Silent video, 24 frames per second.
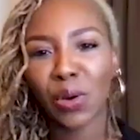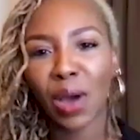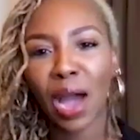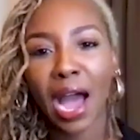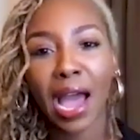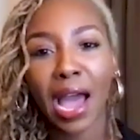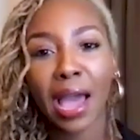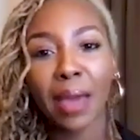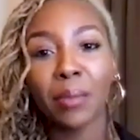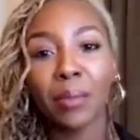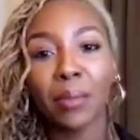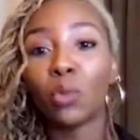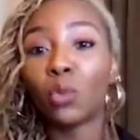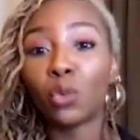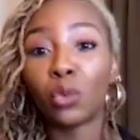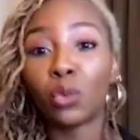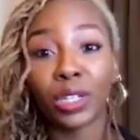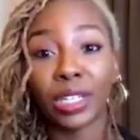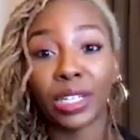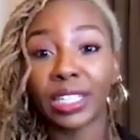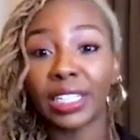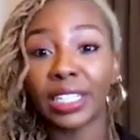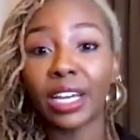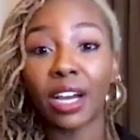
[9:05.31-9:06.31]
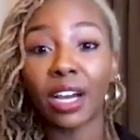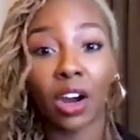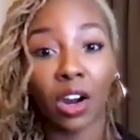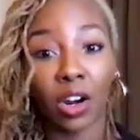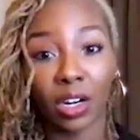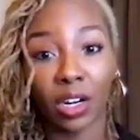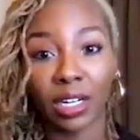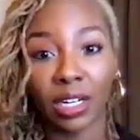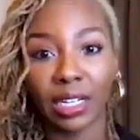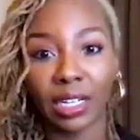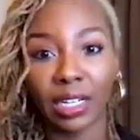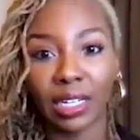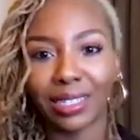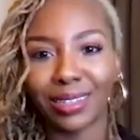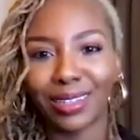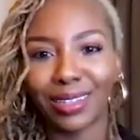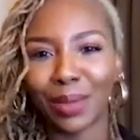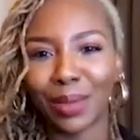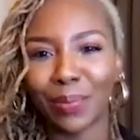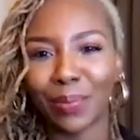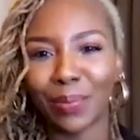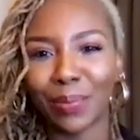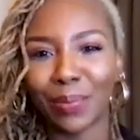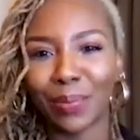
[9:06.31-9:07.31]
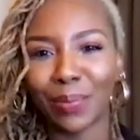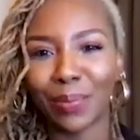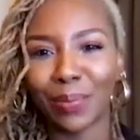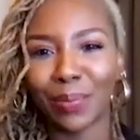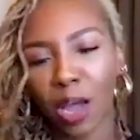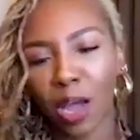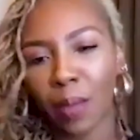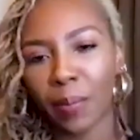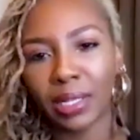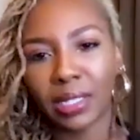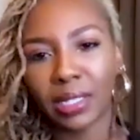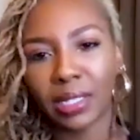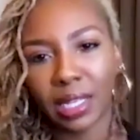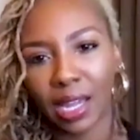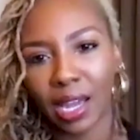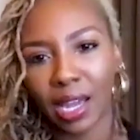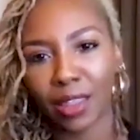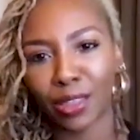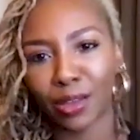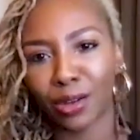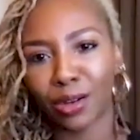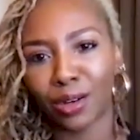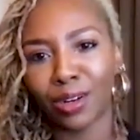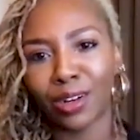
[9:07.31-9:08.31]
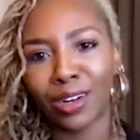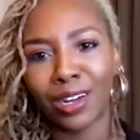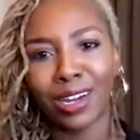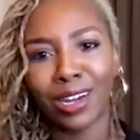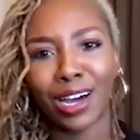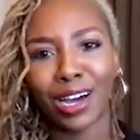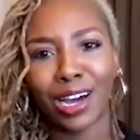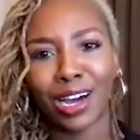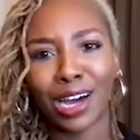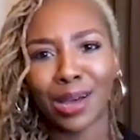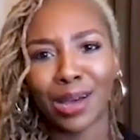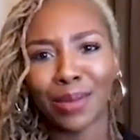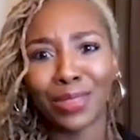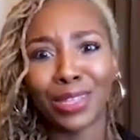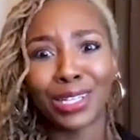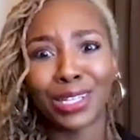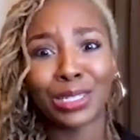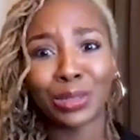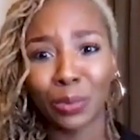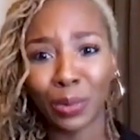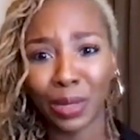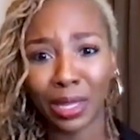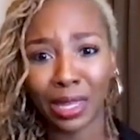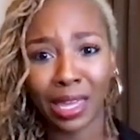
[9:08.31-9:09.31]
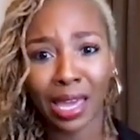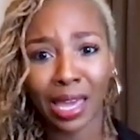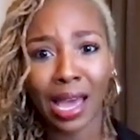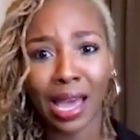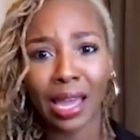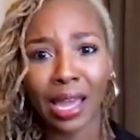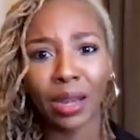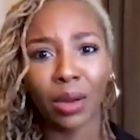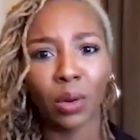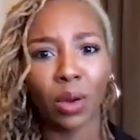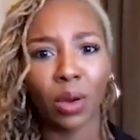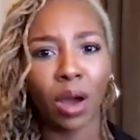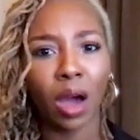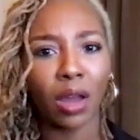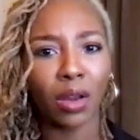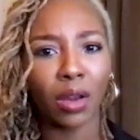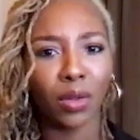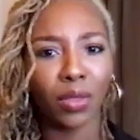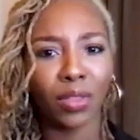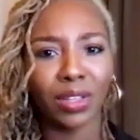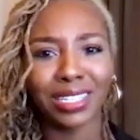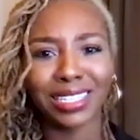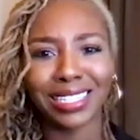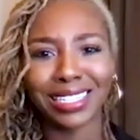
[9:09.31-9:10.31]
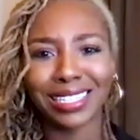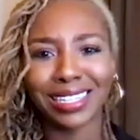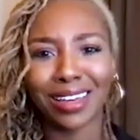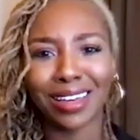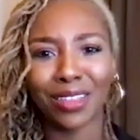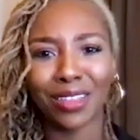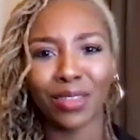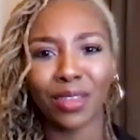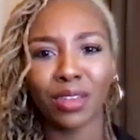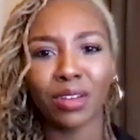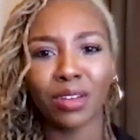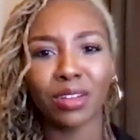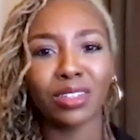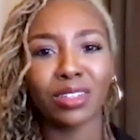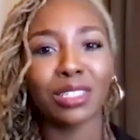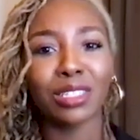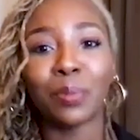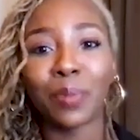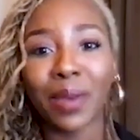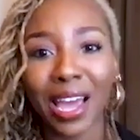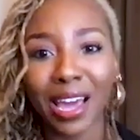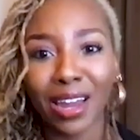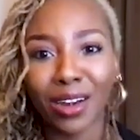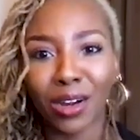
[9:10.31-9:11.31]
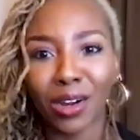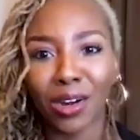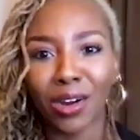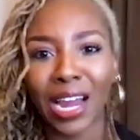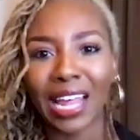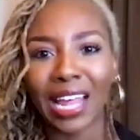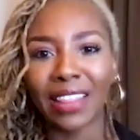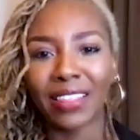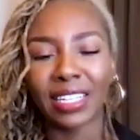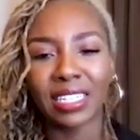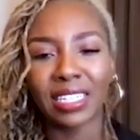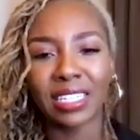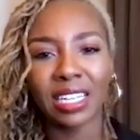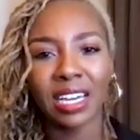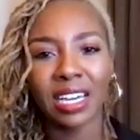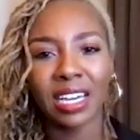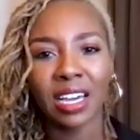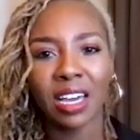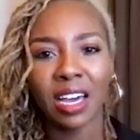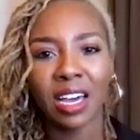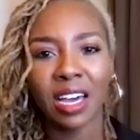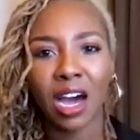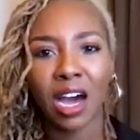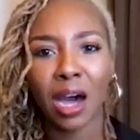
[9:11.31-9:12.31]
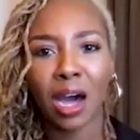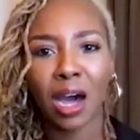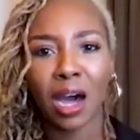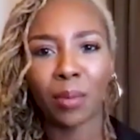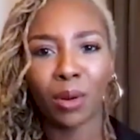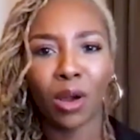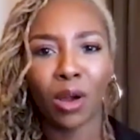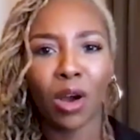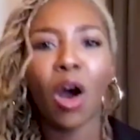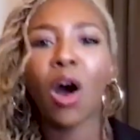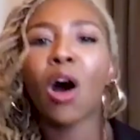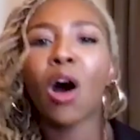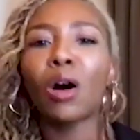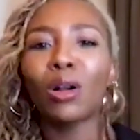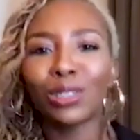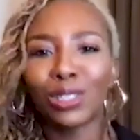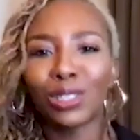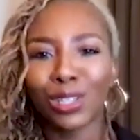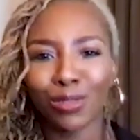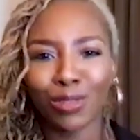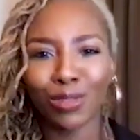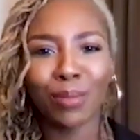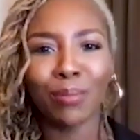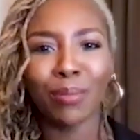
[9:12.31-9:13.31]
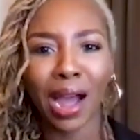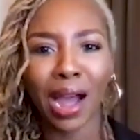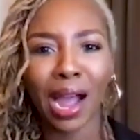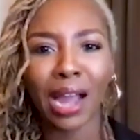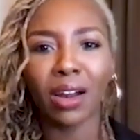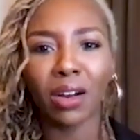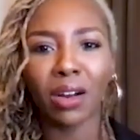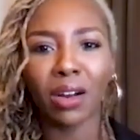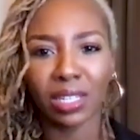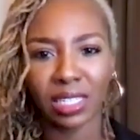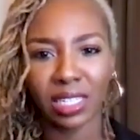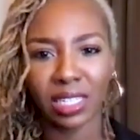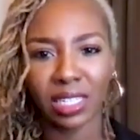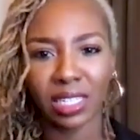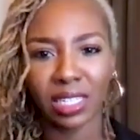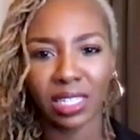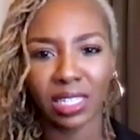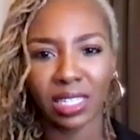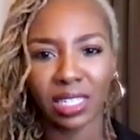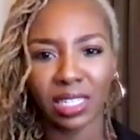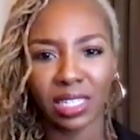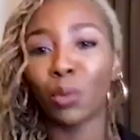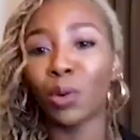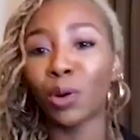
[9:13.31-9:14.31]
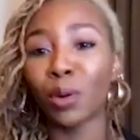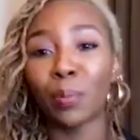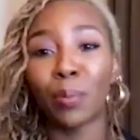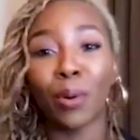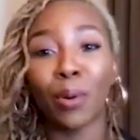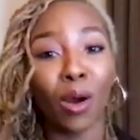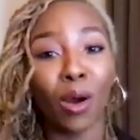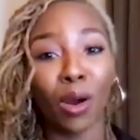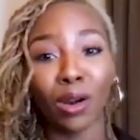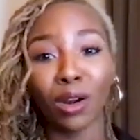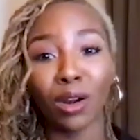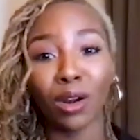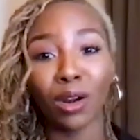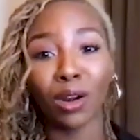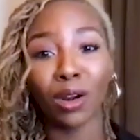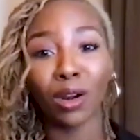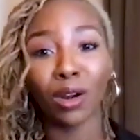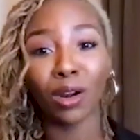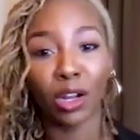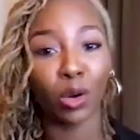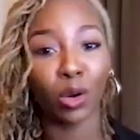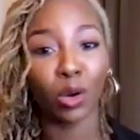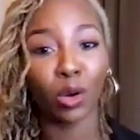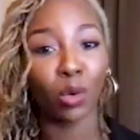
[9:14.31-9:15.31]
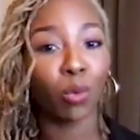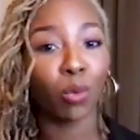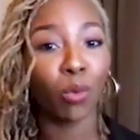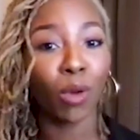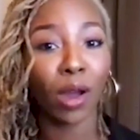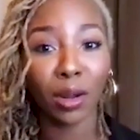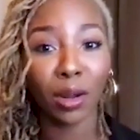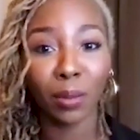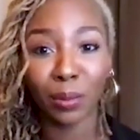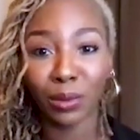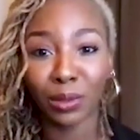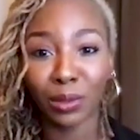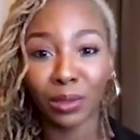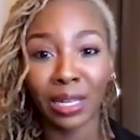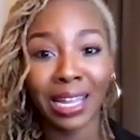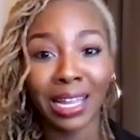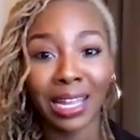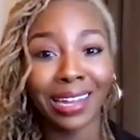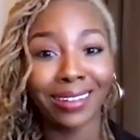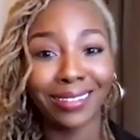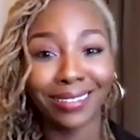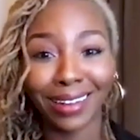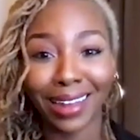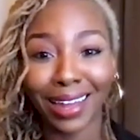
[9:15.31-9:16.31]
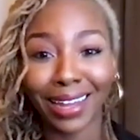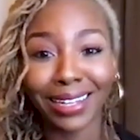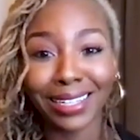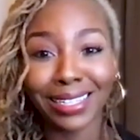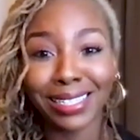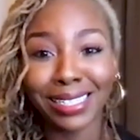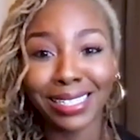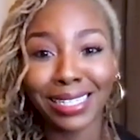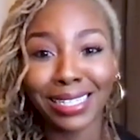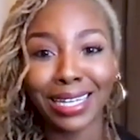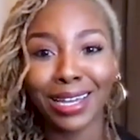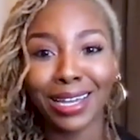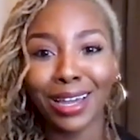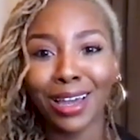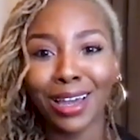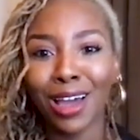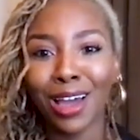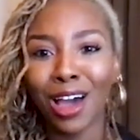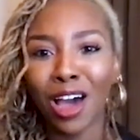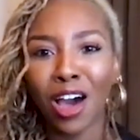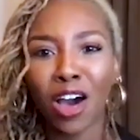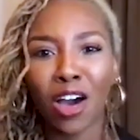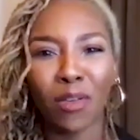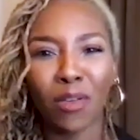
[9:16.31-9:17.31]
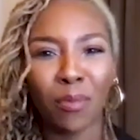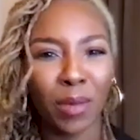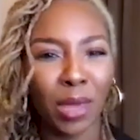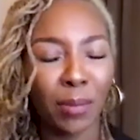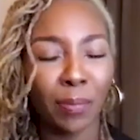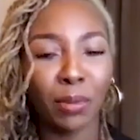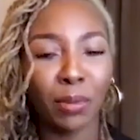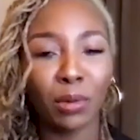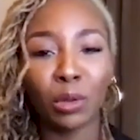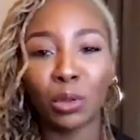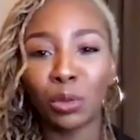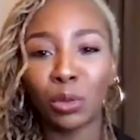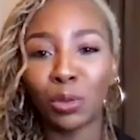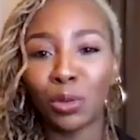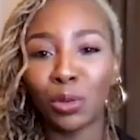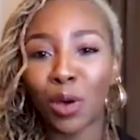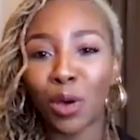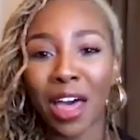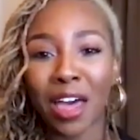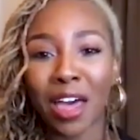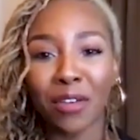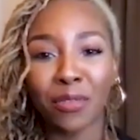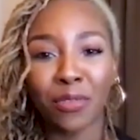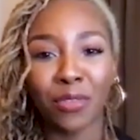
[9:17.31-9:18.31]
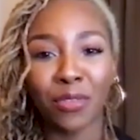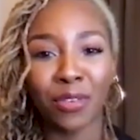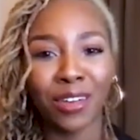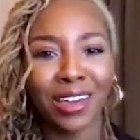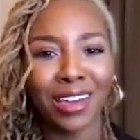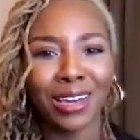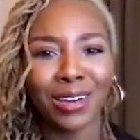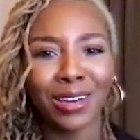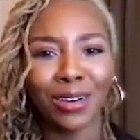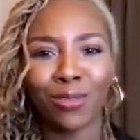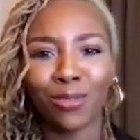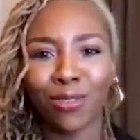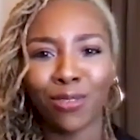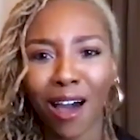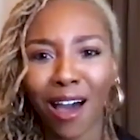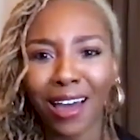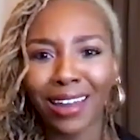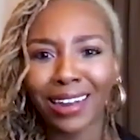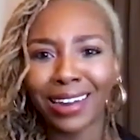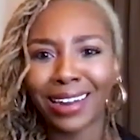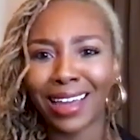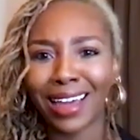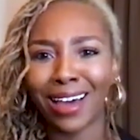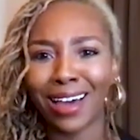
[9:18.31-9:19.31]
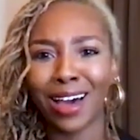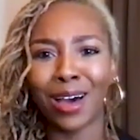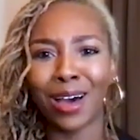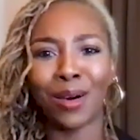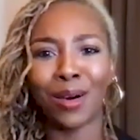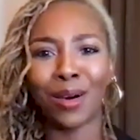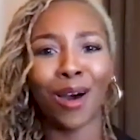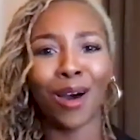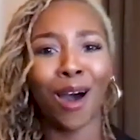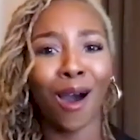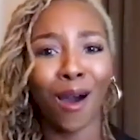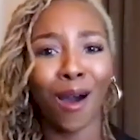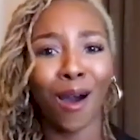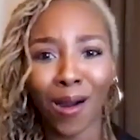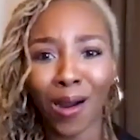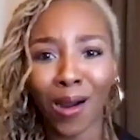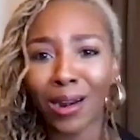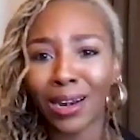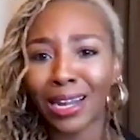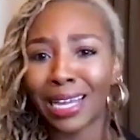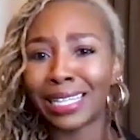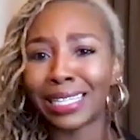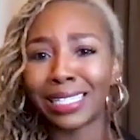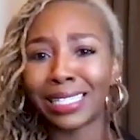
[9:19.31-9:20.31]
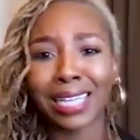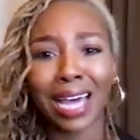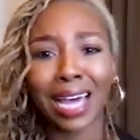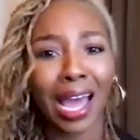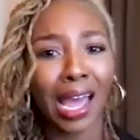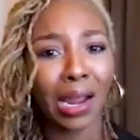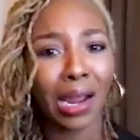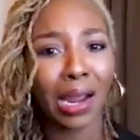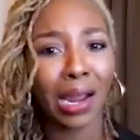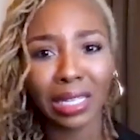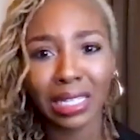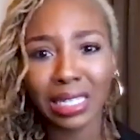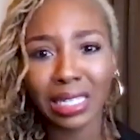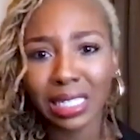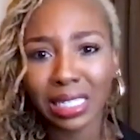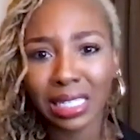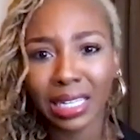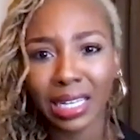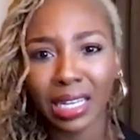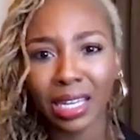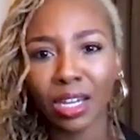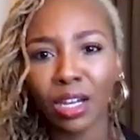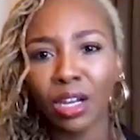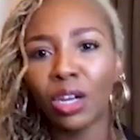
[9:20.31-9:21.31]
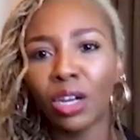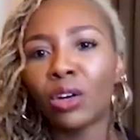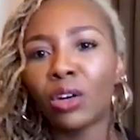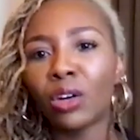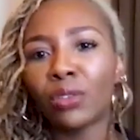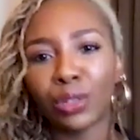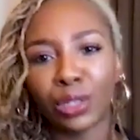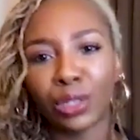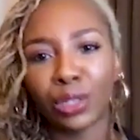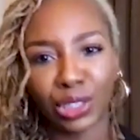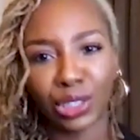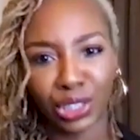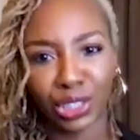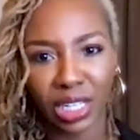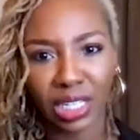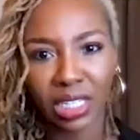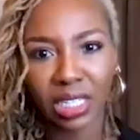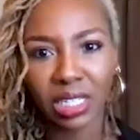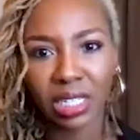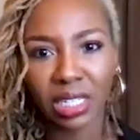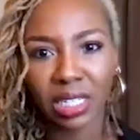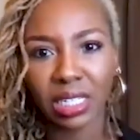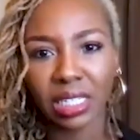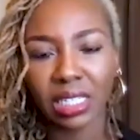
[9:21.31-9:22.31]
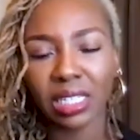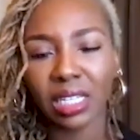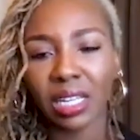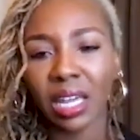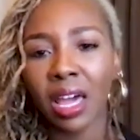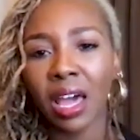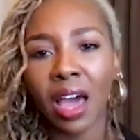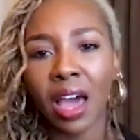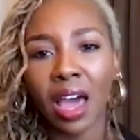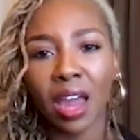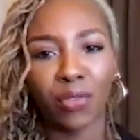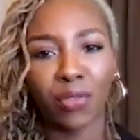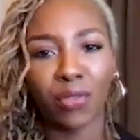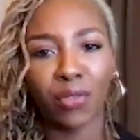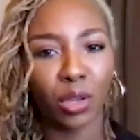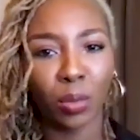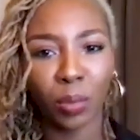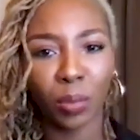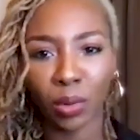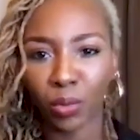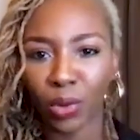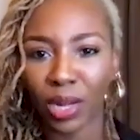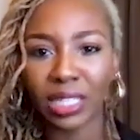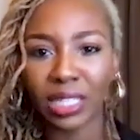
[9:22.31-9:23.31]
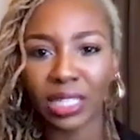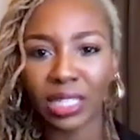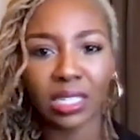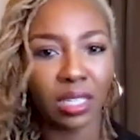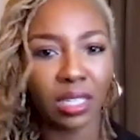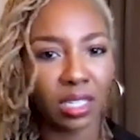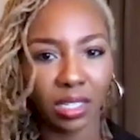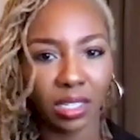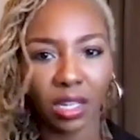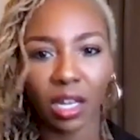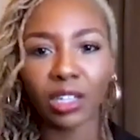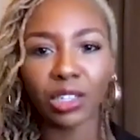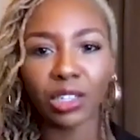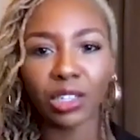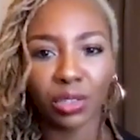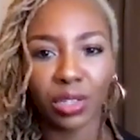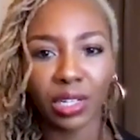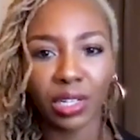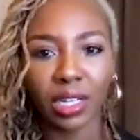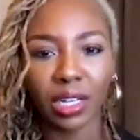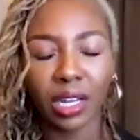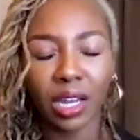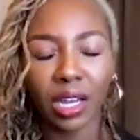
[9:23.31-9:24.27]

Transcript: I'm really heartened that people are coming together this weekend under this banner and this call to remind ourselves that we're part of an incredible legacy of people who have fought hard and tirelessly for justice and for human rights in this country.